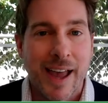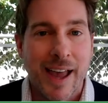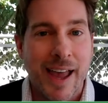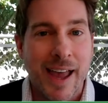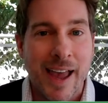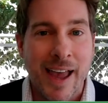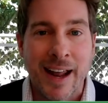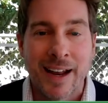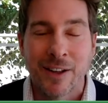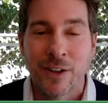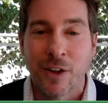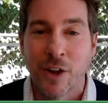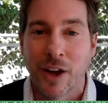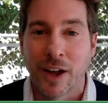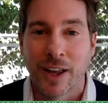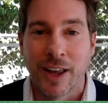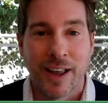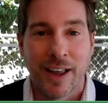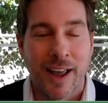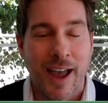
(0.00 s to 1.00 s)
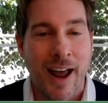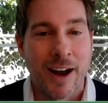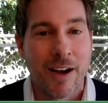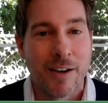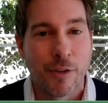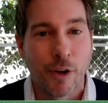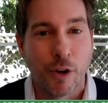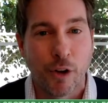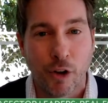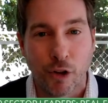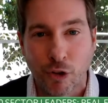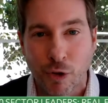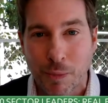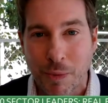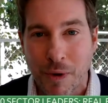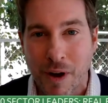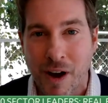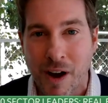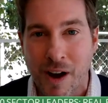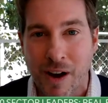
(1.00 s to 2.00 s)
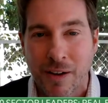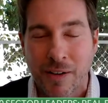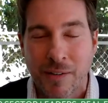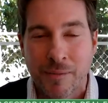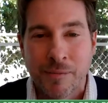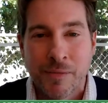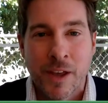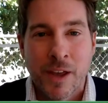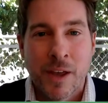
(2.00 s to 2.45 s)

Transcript: And look, I don't have a crystal ball,